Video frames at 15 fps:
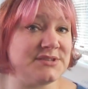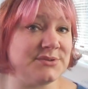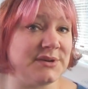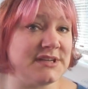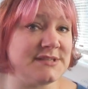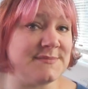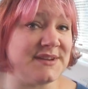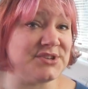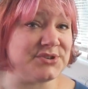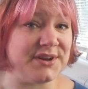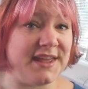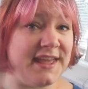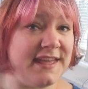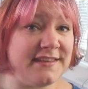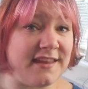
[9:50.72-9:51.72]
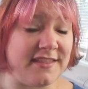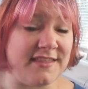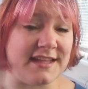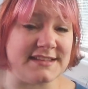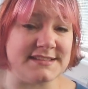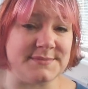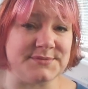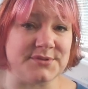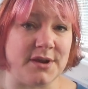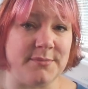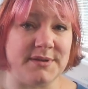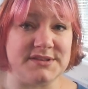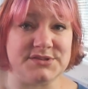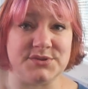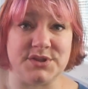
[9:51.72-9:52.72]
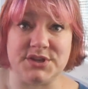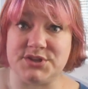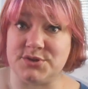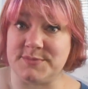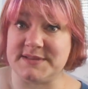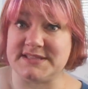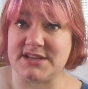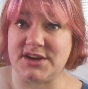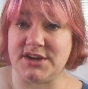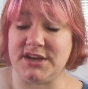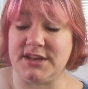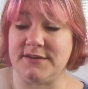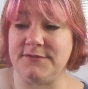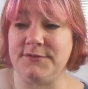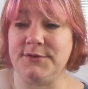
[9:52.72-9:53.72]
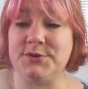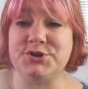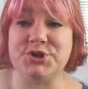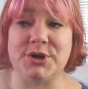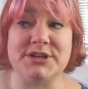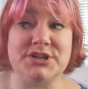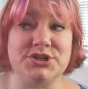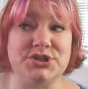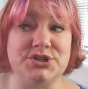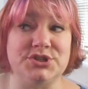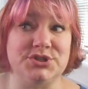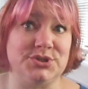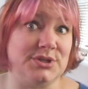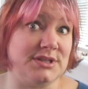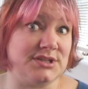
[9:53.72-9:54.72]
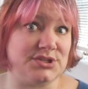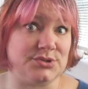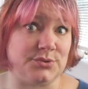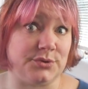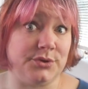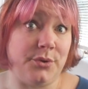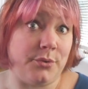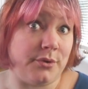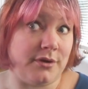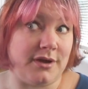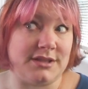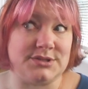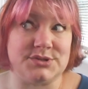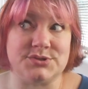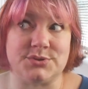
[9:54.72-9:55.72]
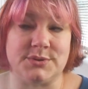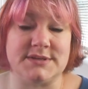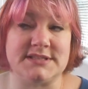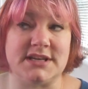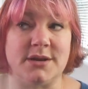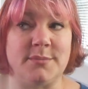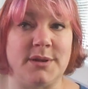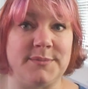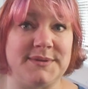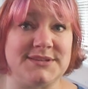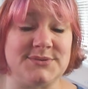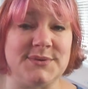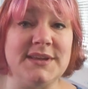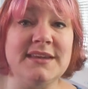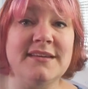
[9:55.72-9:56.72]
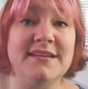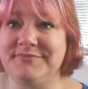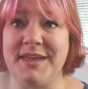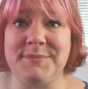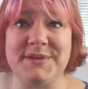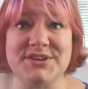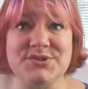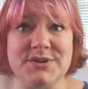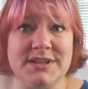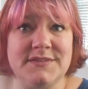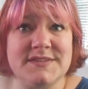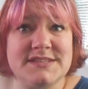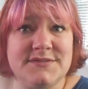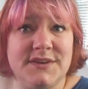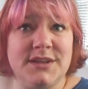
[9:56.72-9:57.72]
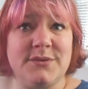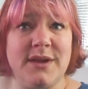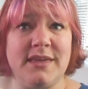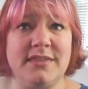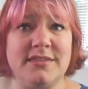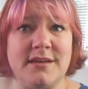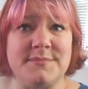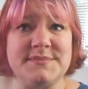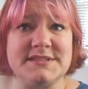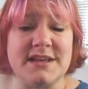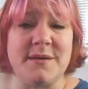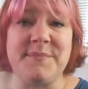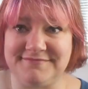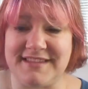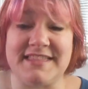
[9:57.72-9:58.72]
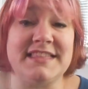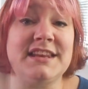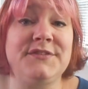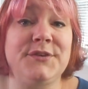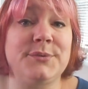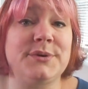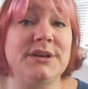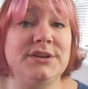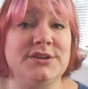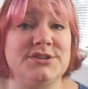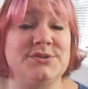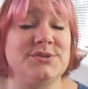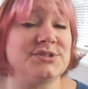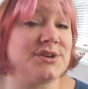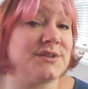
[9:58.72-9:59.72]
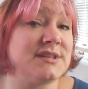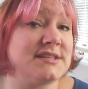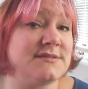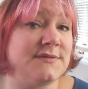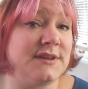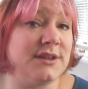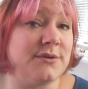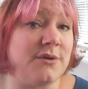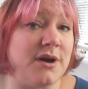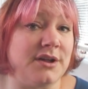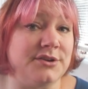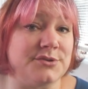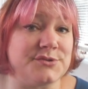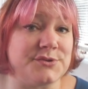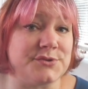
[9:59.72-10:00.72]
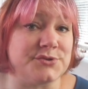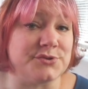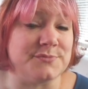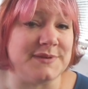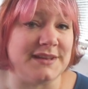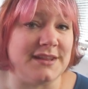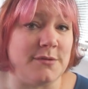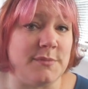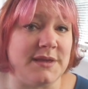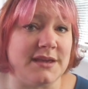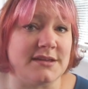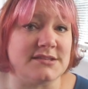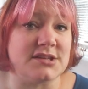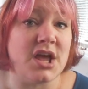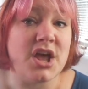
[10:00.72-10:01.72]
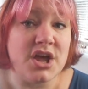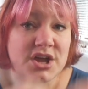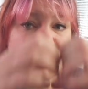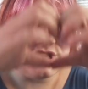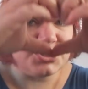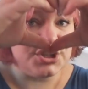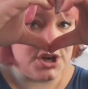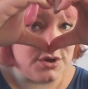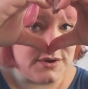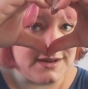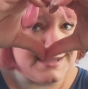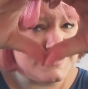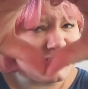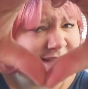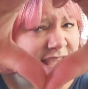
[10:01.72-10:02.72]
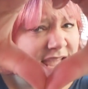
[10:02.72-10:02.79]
stories, make sure to hit that subscribe button so that you don't miss out on any future additions to this story or other stories that I might be doing. And make sure to give this video a thumbs up. And then if you would, could you share this video on your social media, because sharing is